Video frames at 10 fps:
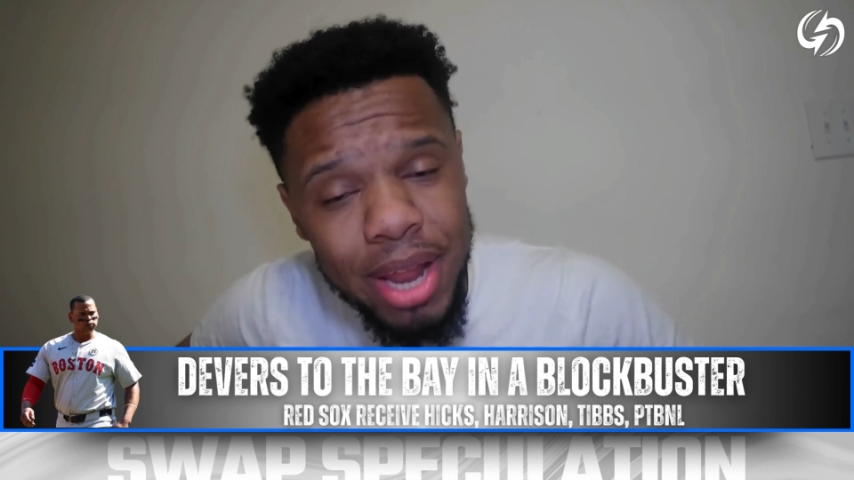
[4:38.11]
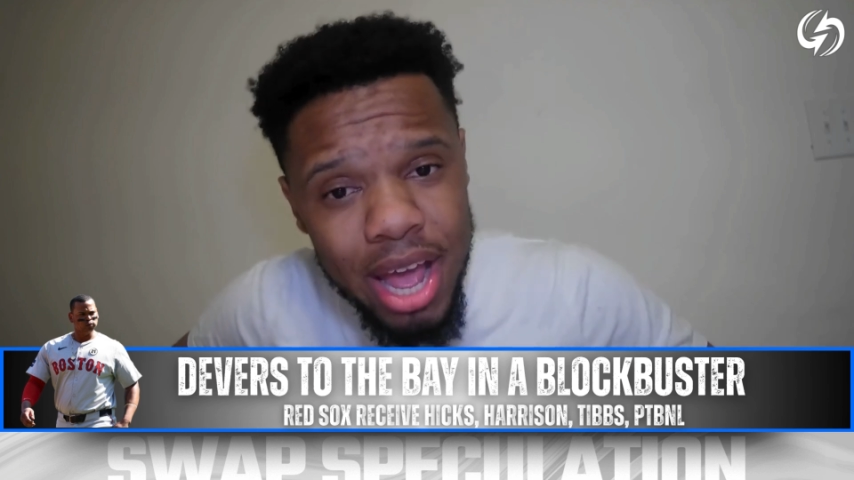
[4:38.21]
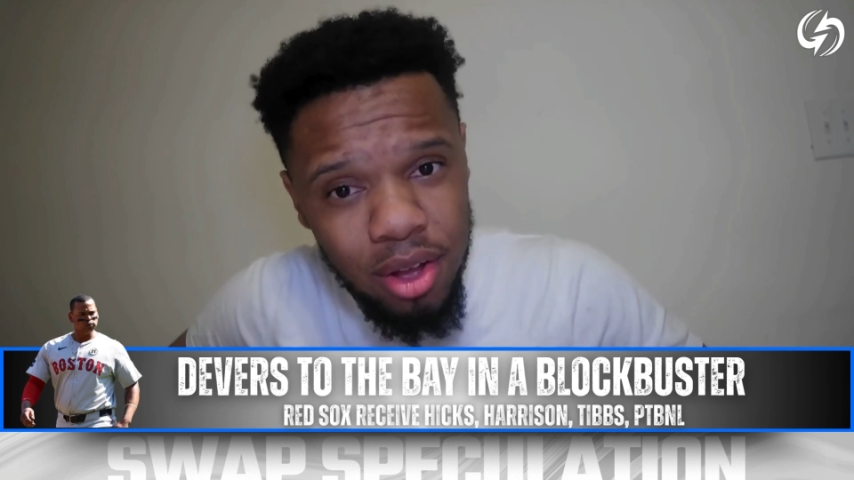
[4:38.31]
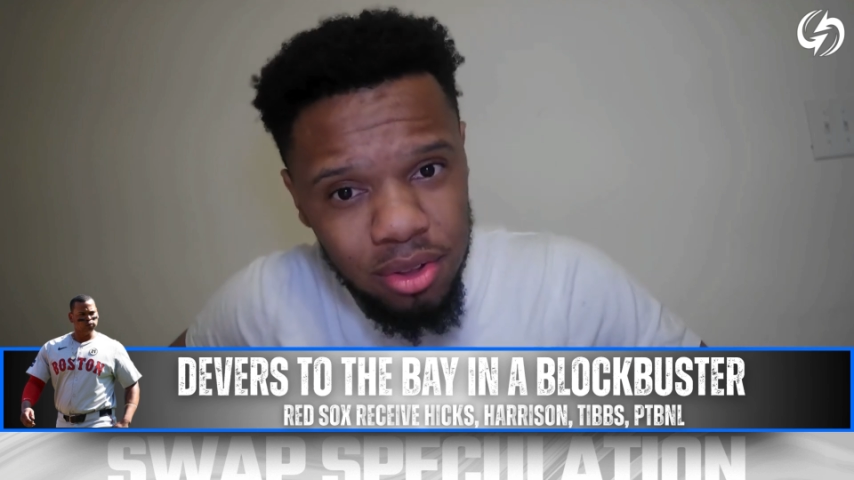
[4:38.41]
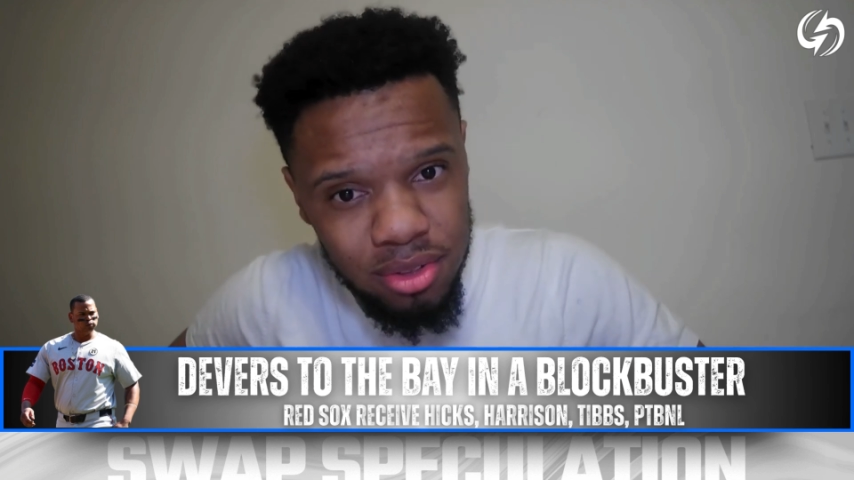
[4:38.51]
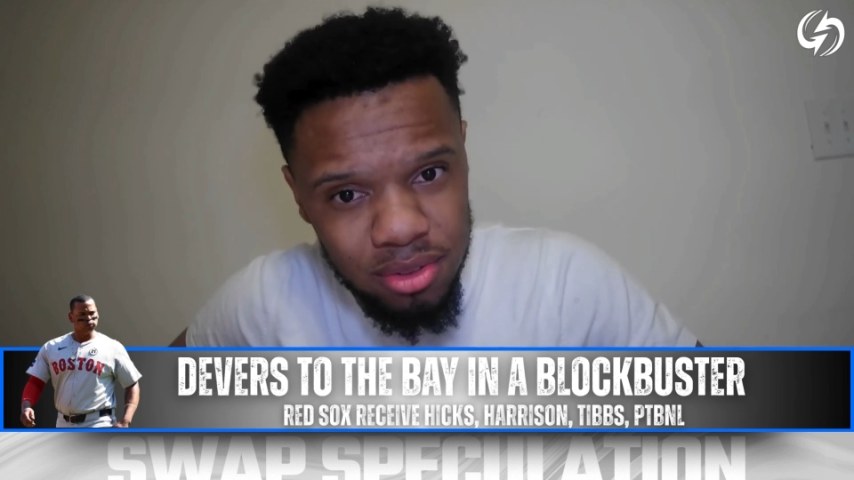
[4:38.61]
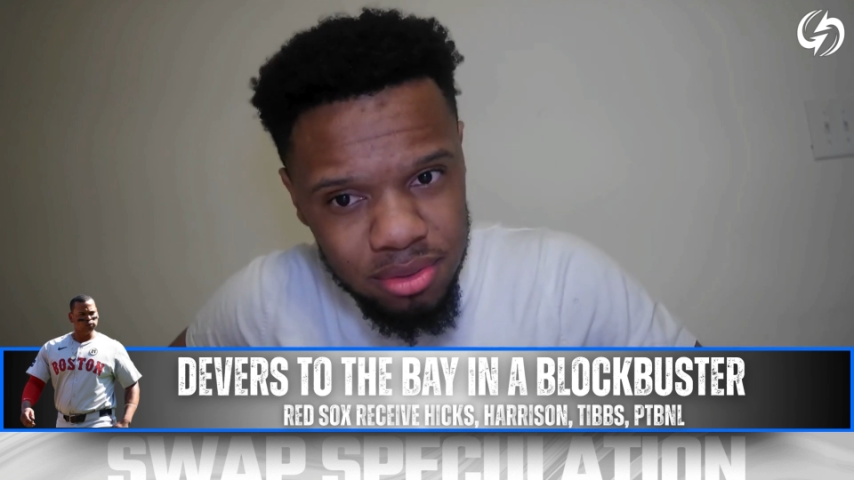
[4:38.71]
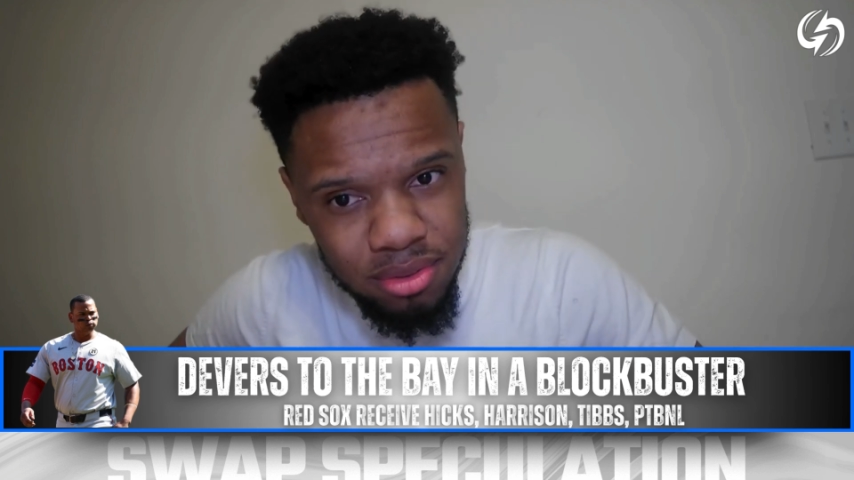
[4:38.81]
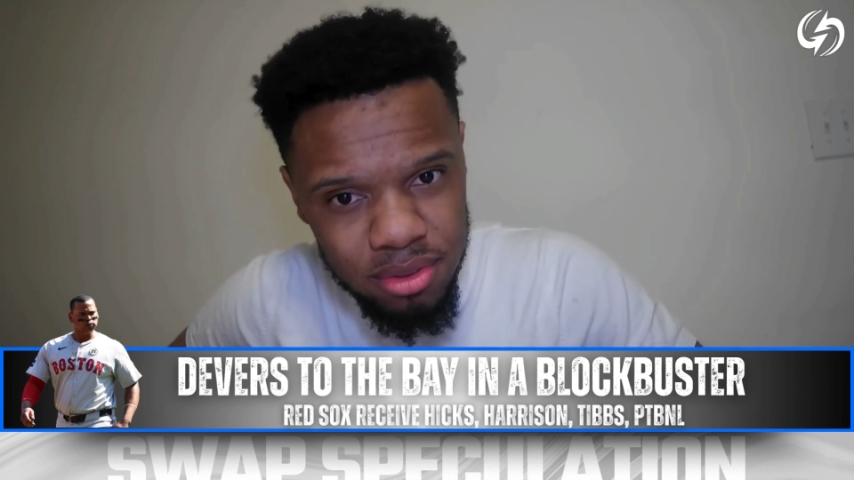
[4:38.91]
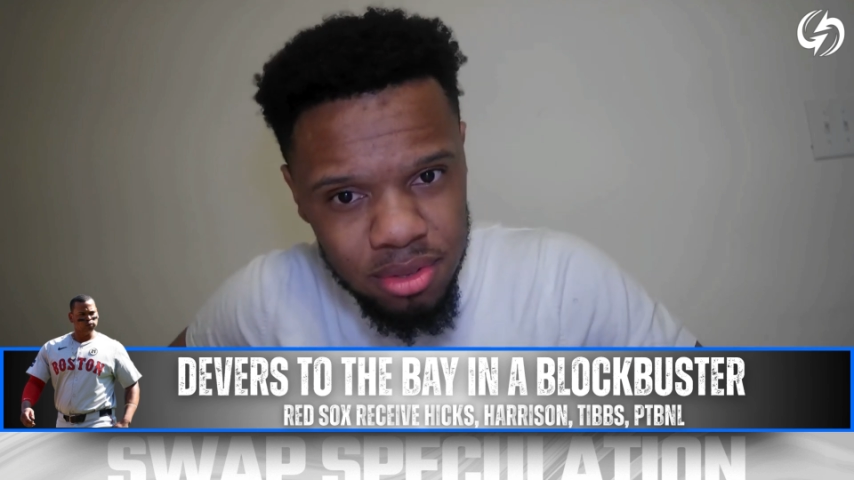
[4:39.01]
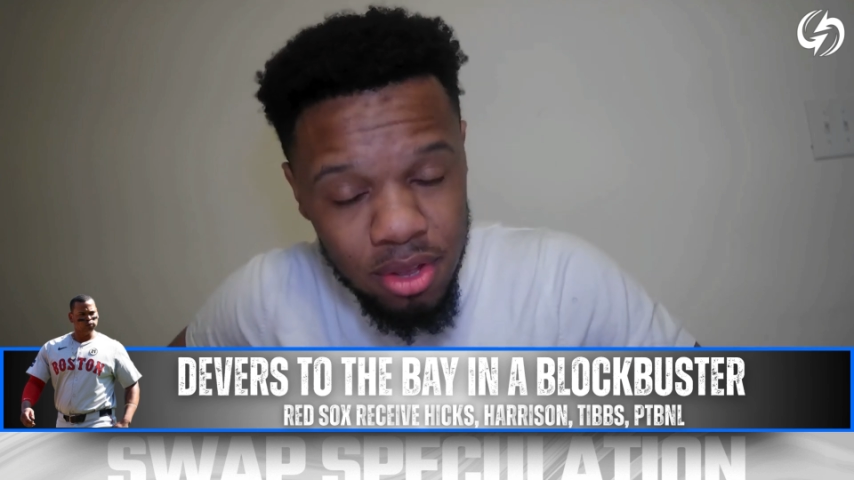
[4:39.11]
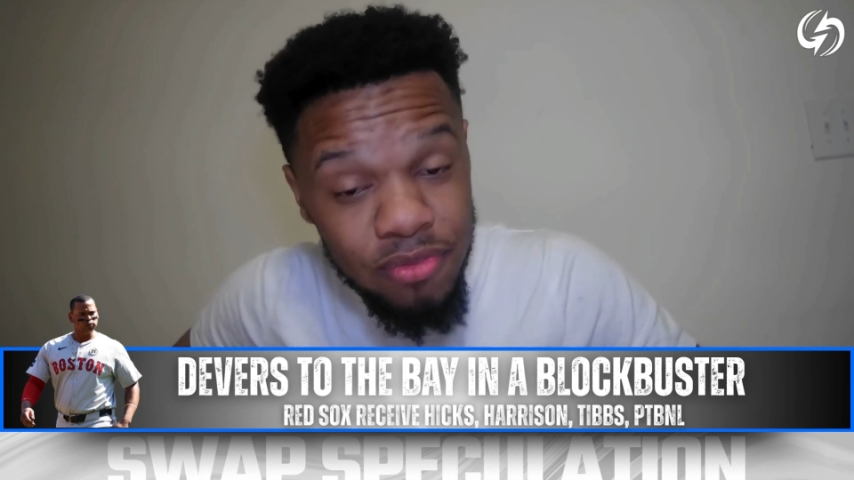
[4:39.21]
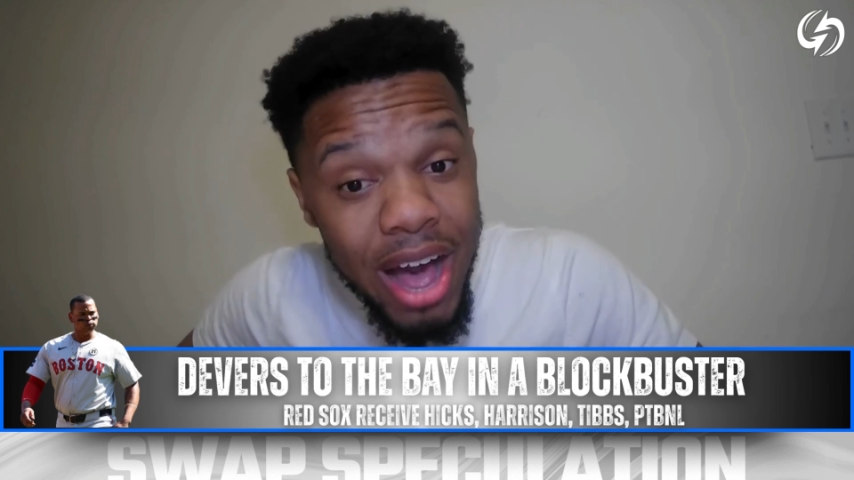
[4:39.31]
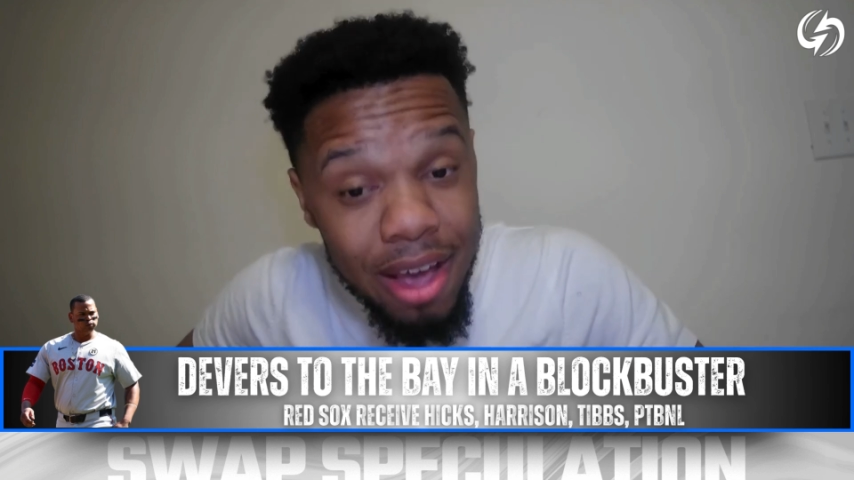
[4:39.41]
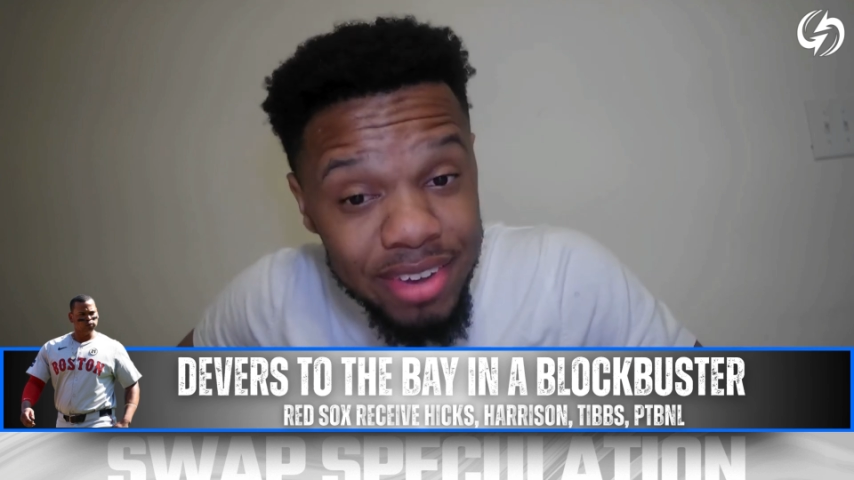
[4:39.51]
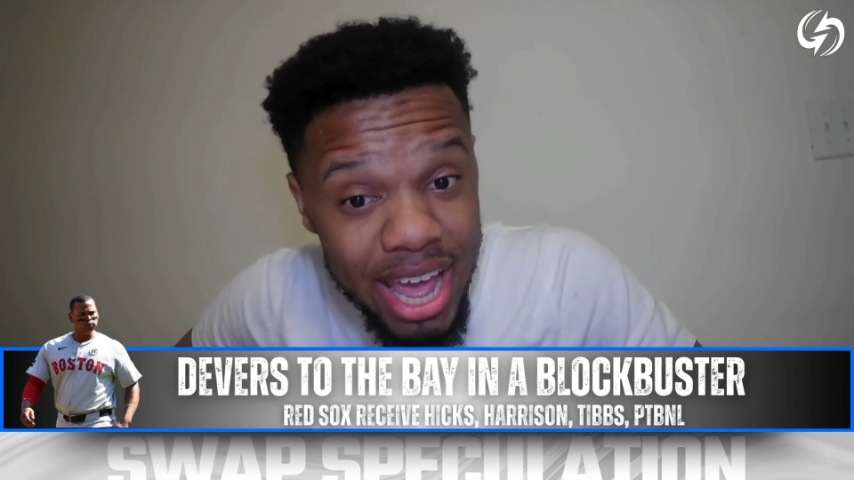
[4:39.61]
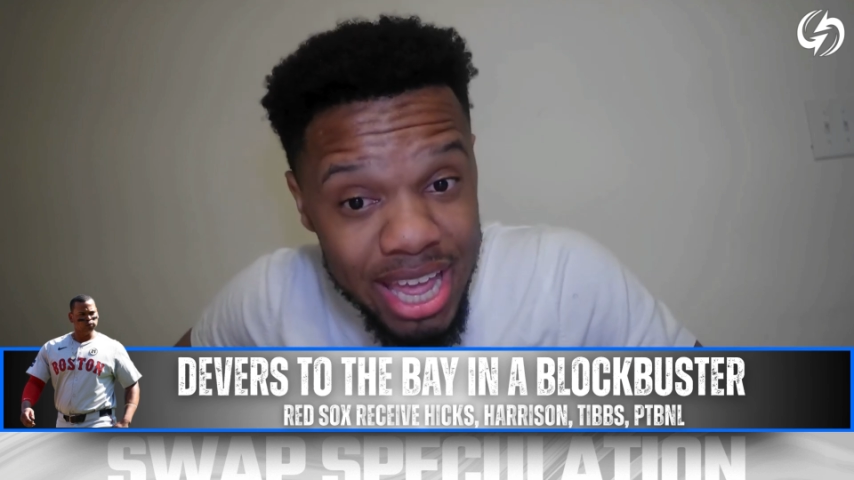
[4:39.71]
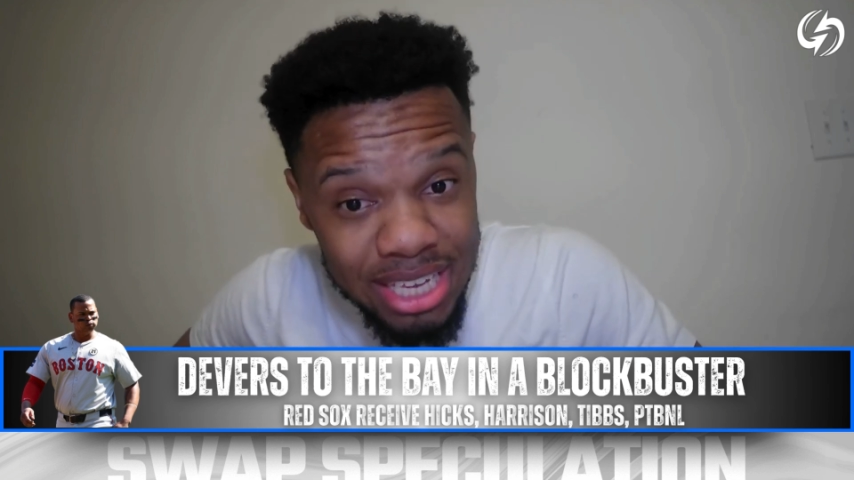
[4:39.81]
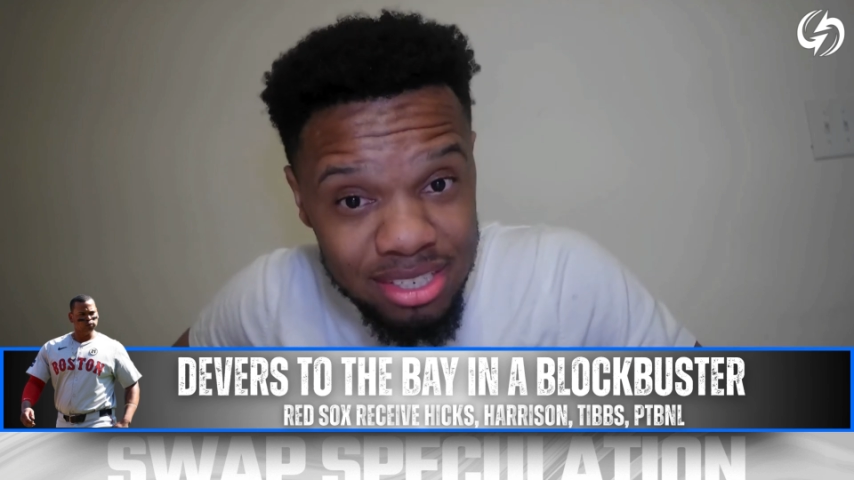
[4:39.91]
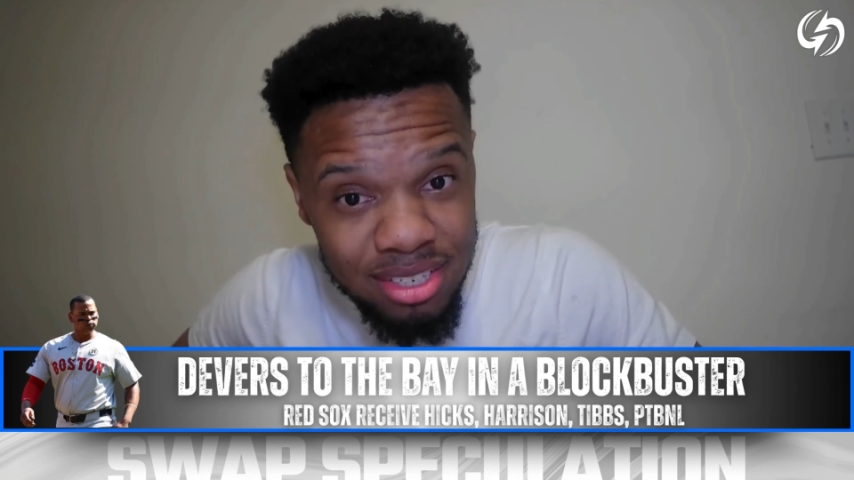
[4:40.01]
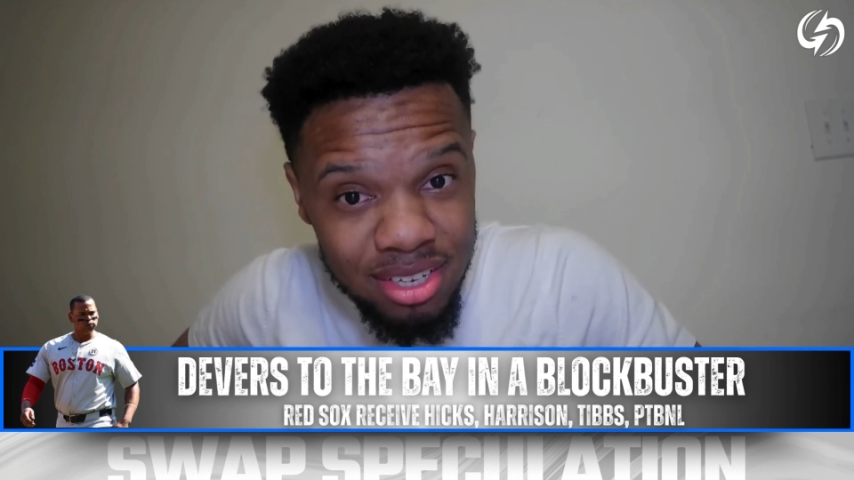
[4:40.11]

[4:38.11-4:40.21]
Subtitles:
now. 5 days.